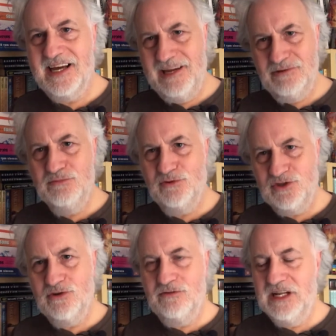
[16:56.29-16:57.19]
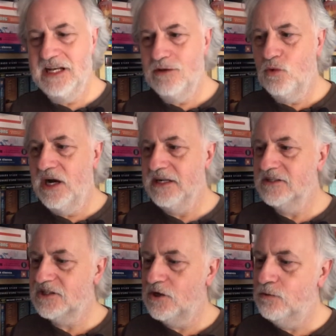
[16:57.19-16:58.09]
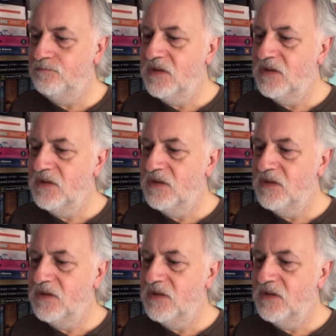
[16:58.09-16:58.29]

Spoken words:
He was more sort of lily white. So